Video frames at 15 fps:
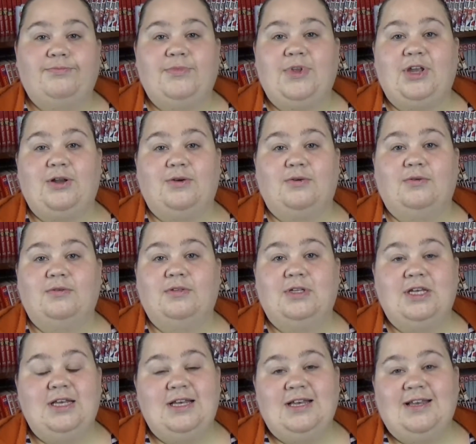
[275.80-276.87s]
you know,
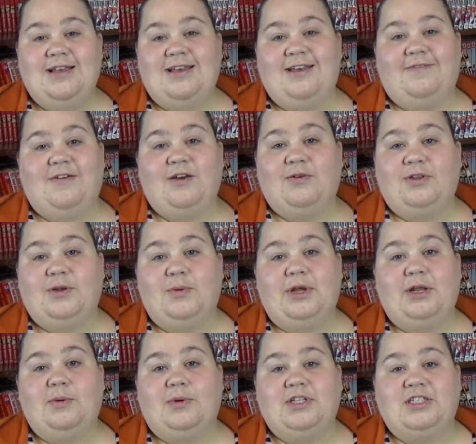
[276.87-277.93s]
if I only read
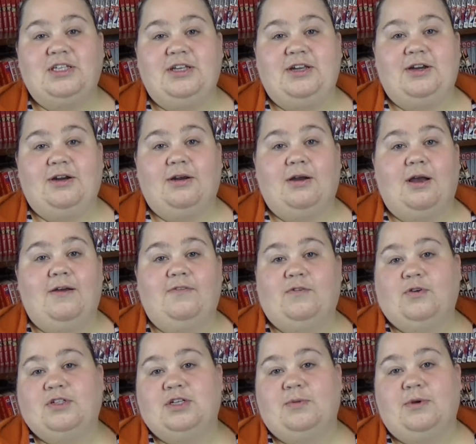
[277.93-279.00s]
it once a year, of
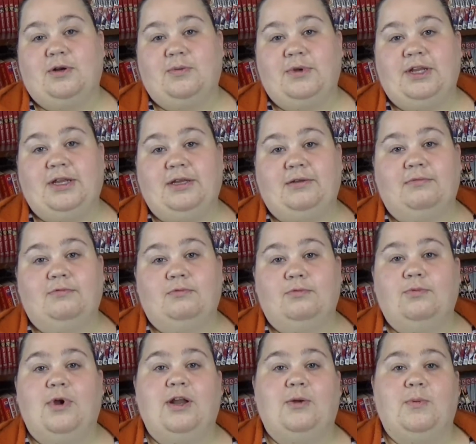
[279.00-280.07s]
course I want to read it
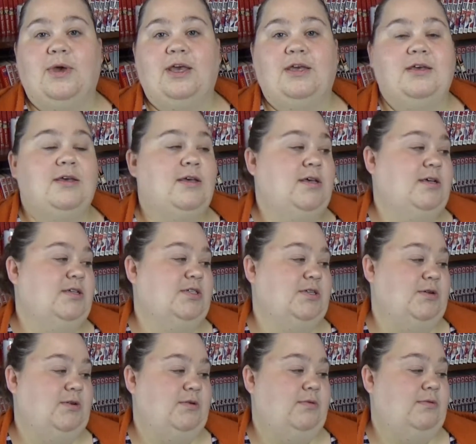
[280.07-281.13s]
right away.
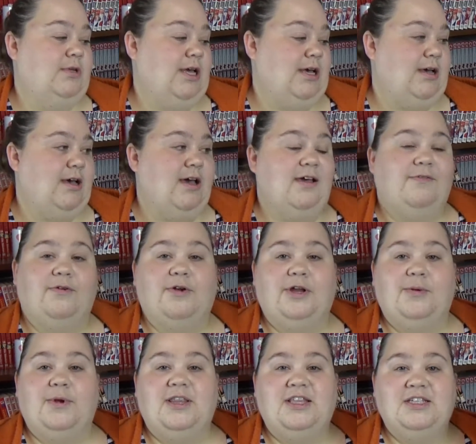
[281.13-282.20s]
So I have already
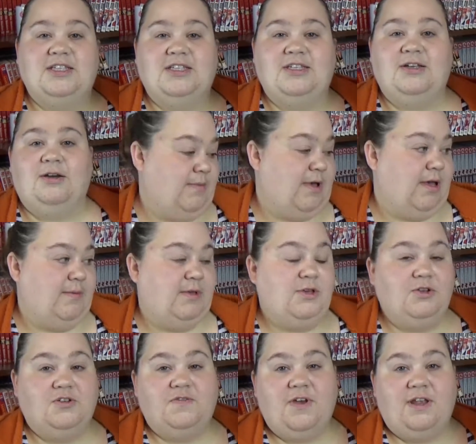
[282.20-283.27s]
read this year. I'm a
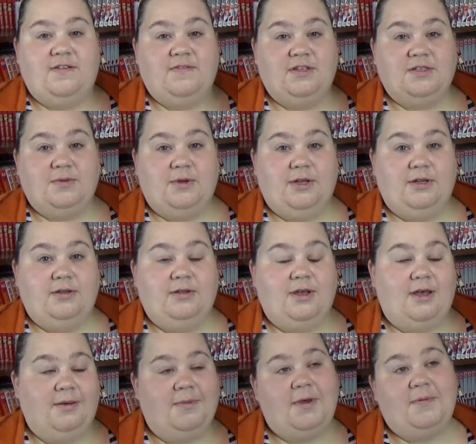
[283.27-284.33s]
huge fan of this one.
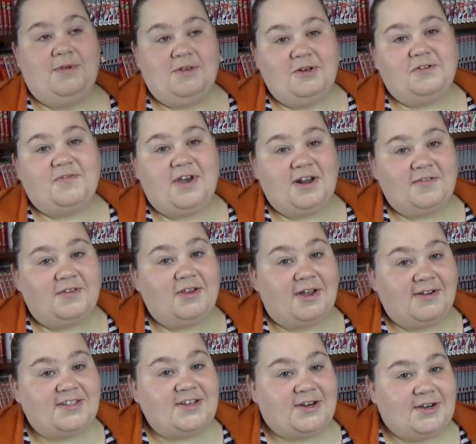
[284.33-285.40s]
I'm a huge fan of a lot
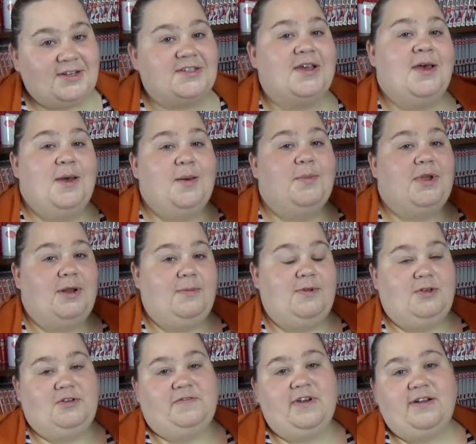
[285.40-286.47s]
of series, but I'm a
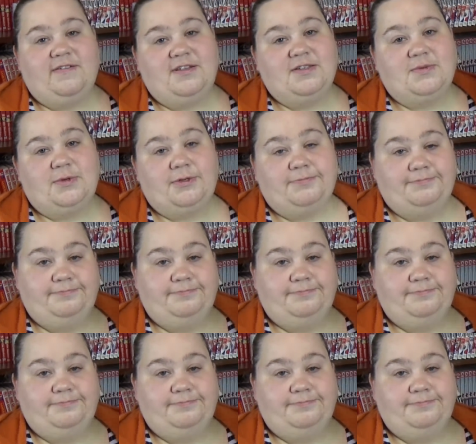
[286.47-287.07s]
huge fan of this one.